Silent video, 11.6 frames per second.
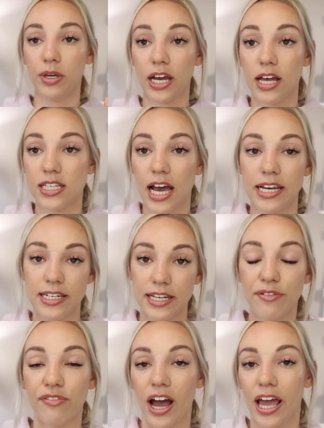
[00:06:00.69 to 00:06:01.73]
because I
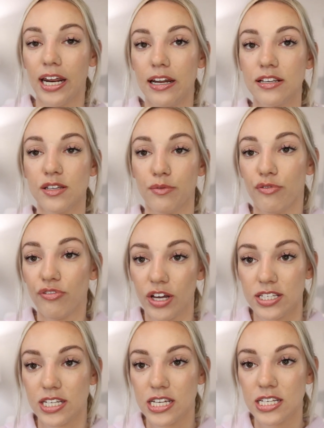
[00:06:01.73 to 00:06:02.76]
did find some
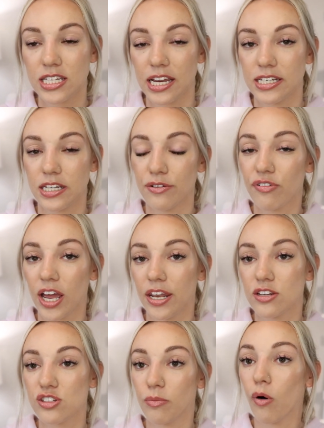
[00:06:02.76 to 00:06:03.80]
fuzzies, I did
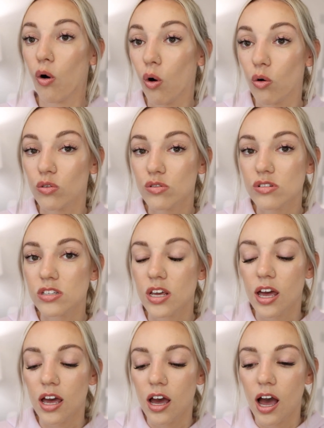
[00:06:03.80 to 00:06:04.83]
find some holes.
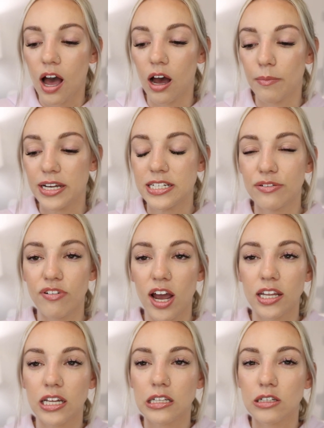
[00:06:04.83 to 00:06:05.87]
Um, I did
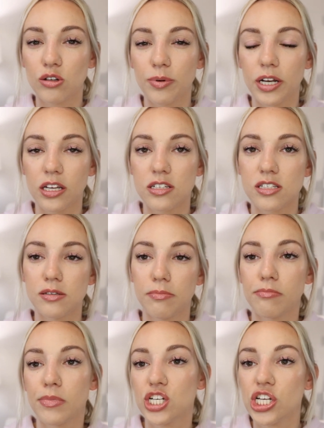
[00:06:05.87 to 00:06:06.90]
find like a little bit of
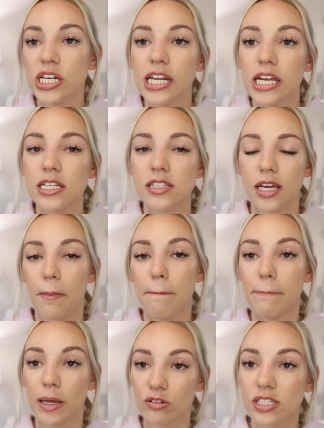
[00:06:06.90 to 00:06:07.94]
smudginess, like
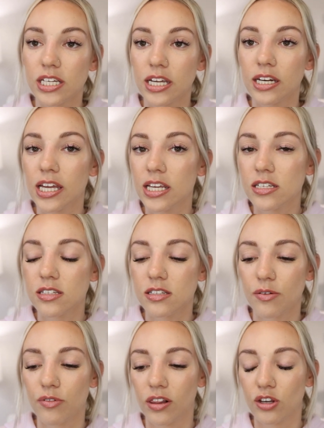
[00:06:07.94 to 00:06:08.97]

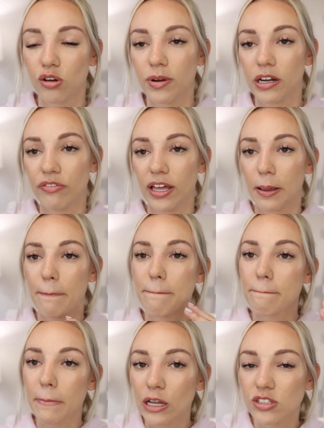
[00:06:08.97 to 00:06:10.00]
meltingness, a little bit of like
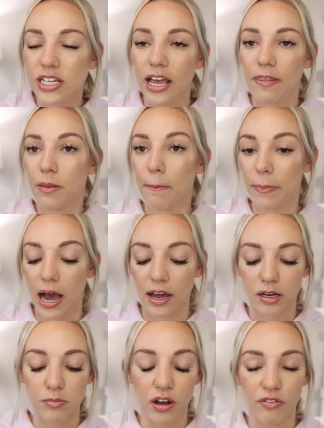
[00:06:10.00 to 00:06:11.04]
melting at the
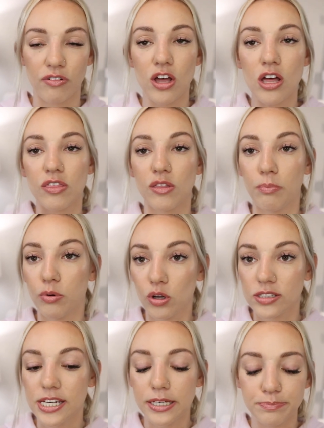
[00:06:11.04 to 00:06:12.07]
bottom of the
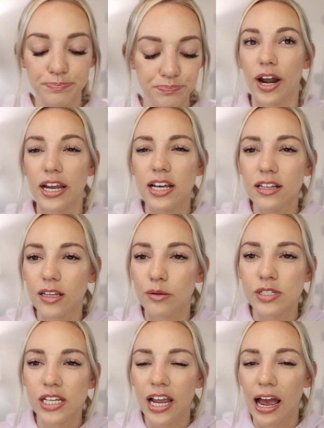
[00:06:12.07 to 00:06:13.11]
bullet. When I get a
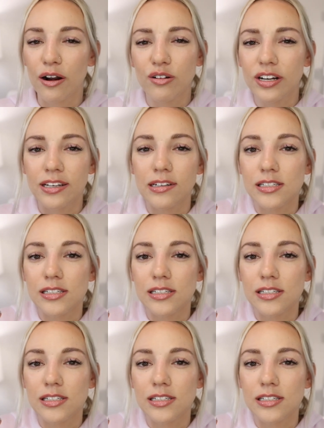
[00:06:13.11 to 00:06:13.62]
lipstick, I don't